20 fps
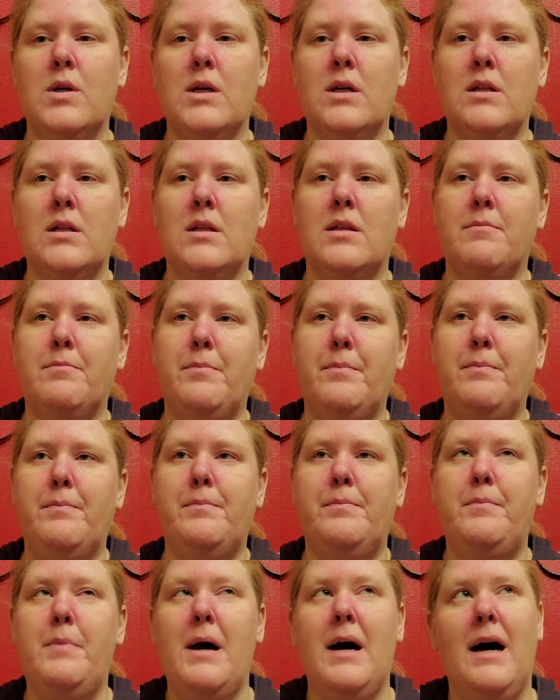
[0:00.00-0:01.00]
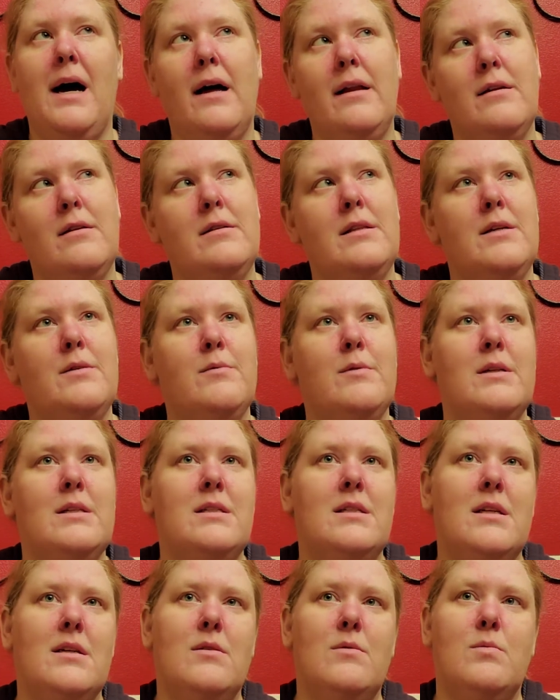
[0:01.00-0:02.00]
The pattern that we
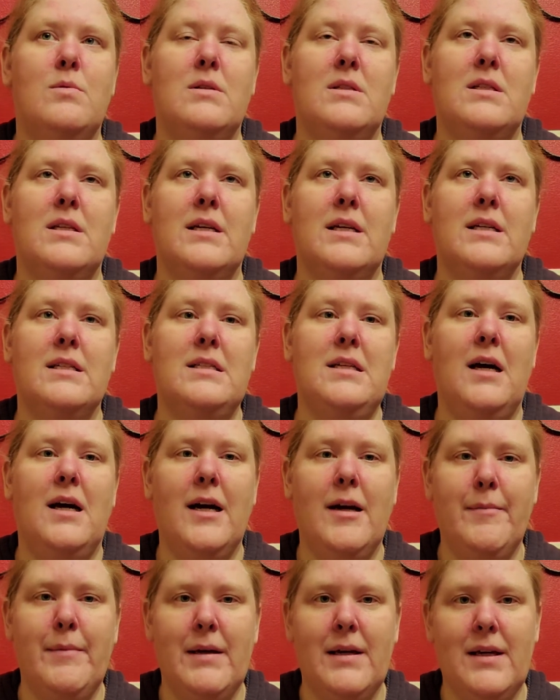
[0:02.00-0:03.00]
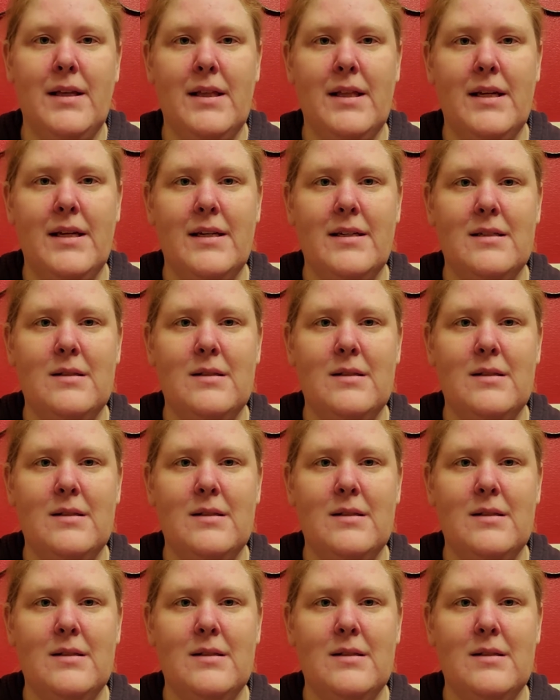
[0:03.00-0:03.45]
did was like a timing thing.